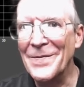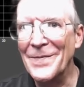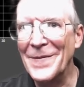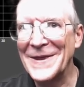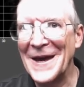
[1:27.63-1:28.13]

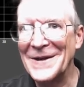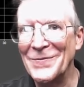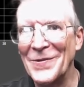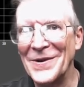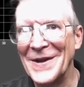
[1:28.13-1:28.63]
but
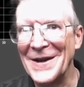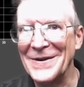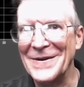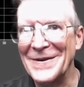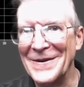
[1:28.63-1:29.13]
that will not
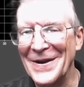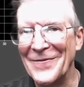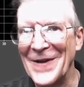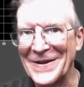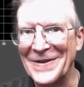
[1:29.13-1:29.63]

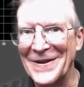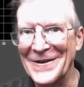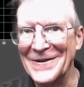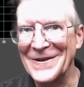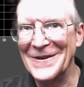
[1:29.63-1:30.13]
affect
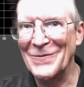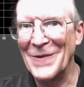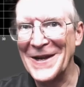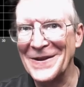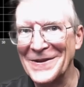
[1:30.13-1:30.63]
the
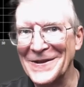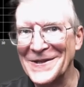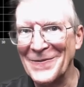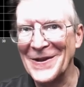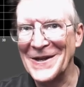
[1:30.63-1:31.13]
way that the
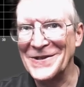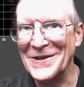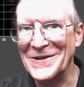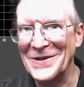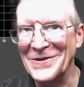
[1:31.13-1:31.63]

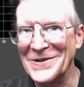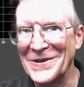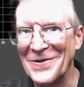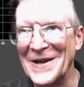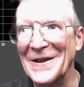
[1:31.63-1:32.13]
simulation is
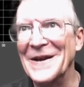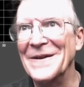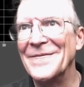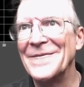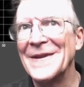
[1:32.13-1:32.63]
used greatly.
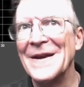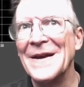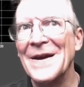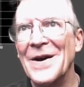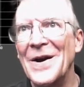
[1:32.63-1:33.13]

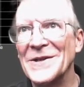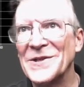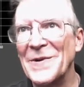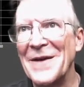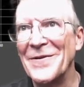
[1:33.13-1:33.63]

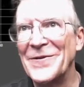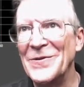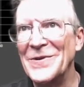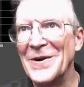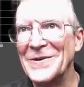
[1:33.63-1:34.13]
Also, we have a
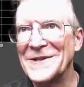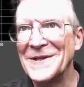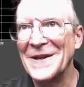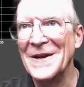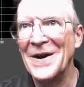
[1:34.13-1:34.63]
few
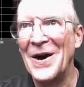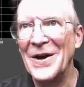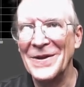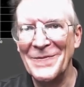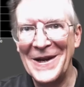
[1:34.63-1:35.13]
notes
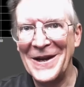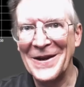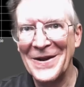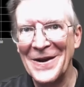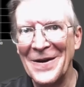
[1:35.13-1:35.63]
on the
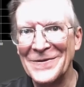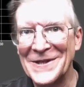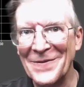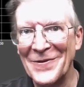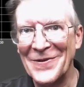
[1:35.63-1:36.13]
meaning of
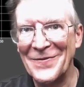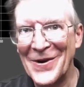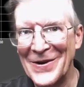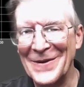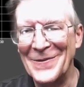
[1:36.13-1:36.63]
some of the
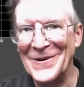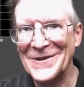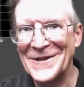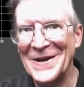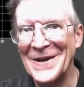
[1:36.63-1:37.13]

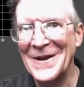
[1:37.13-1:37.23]
variables